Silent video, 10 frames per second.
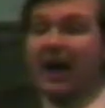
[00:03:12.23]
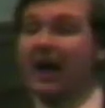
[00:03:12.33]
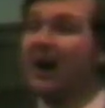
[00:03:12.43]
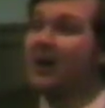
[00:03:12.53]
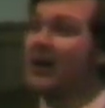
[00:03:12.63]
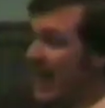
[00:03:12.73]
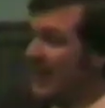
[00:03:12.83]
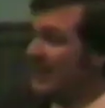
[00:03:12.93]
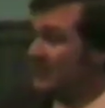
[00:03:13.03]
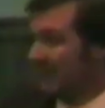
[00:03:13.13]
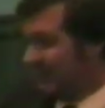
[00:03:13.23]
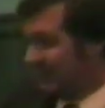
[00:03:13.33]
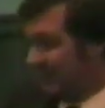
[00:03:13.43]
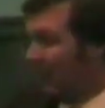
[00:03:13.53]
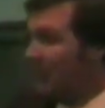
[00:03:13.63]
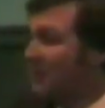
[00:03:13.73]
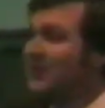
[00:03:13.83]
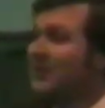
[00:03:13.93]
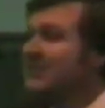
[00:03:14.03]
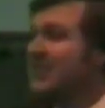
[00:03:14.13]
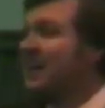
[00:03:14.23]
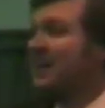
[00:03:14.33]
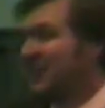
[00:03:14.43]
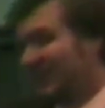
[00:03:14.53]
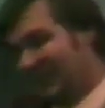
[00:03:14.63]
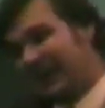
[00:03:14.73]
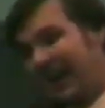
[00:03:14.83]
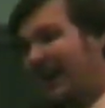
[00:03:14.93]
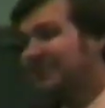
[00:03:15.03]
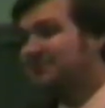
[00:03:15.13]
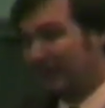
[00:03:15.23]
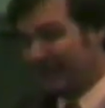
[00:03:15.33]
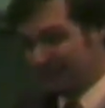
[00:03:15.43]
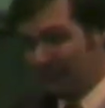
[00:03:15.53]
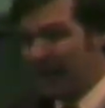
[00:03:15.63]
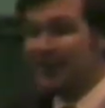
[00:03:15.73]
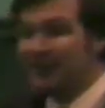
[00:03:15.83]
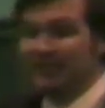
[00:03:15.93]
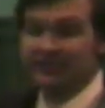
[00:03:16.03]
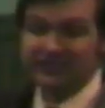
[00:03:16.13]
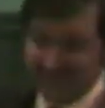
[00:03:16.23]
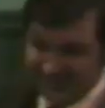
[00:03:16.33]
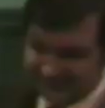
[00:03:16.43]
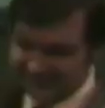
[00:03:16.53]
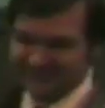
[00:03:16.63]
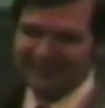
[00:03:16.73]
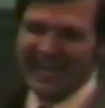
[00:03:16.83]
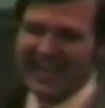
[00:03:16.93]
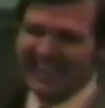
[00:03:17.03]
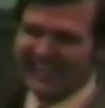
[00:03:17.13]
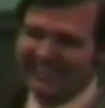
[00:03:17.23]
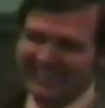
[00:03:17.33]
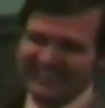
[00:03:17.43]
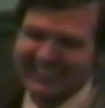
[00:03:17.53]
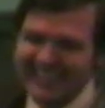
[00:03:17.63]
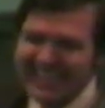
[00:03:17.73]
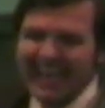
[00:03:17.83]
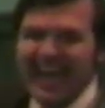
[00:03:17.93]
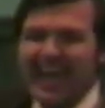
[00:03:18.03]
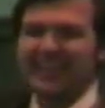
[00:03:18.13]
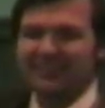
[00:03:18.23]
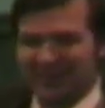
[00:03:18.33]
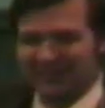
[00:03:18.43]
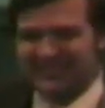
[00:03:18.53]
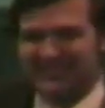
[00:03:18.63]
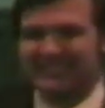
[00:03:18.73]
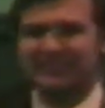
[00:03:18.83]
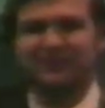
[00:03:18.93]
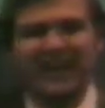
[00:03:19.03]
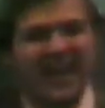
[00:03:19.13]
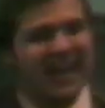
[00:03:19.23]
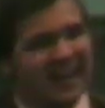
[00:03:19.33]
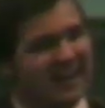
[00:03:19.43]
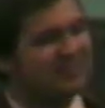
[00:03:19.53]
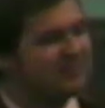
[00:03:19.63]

Our Isaac over yonder has prepared us tents sublime, and he wants his fair